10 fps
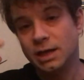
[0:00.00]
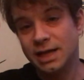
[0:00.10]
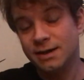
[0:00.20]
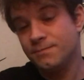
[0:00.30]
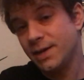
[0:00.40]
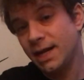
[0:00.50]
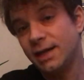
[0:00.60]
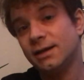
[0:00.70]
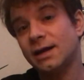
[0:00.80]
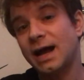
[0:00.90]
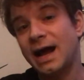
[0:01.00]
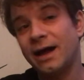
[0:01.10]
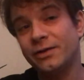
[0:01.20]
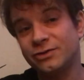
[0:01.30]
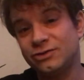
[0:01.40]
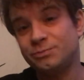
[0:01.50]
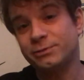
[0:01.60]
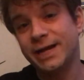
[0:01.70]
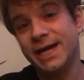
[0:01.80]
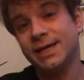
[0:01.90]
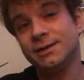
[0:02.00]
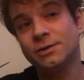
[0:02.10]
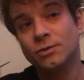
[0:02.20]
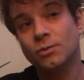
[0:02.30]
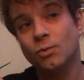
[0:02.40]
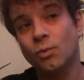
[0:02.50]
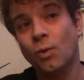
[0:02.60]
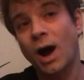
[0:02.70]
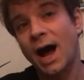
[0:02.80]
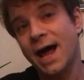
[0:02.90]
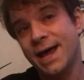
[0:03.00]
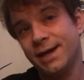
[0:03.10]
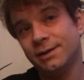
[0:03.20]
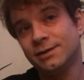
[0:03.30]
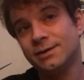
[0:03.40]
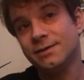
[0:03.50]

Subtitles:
In a minute, I'll explain why